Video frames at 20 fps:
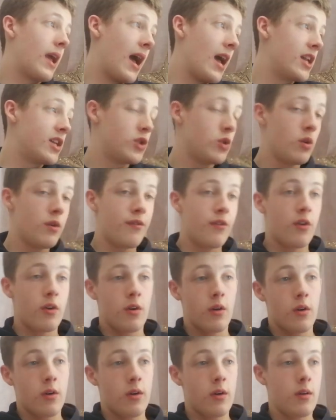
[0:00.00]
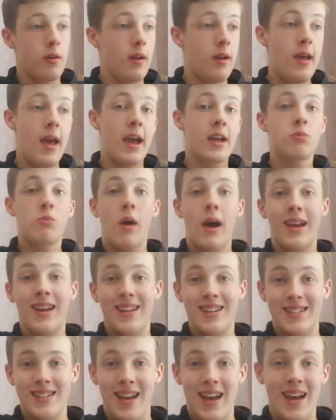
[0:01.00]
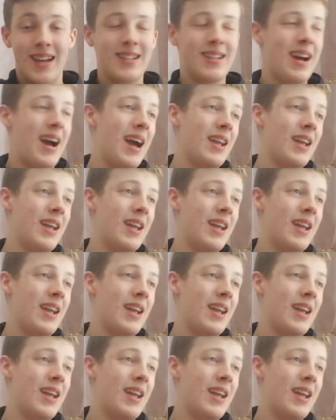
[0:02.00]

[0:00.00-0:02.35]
can't do it for X, Y, and Z.